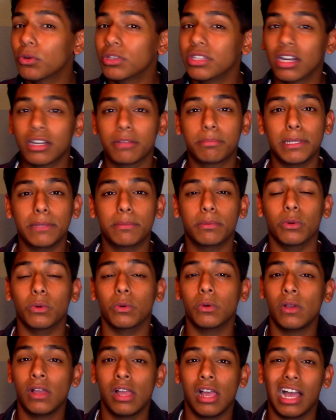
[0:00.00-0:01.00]
young
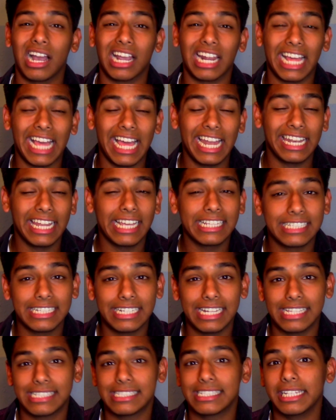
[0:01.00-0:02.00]
people are going to get less and
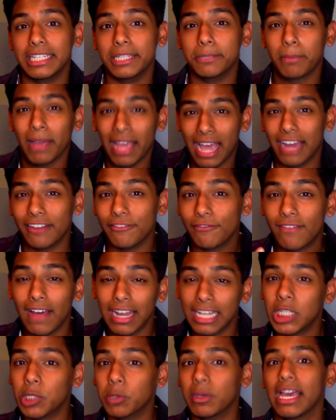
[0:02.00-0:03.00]
less sleep and
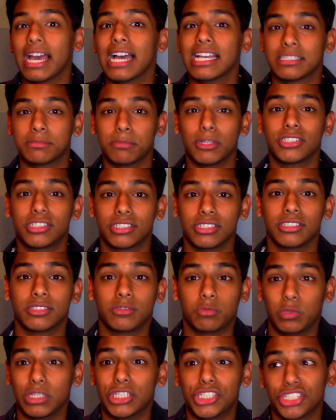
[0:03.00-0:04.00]
value it as much as
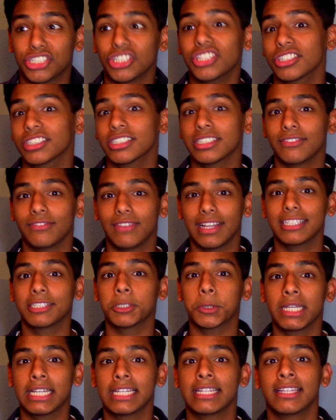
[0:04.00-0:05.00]
we should
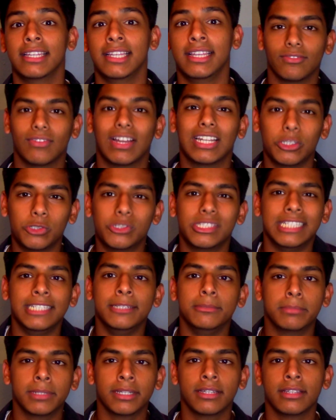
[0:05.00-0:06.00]
value sleep.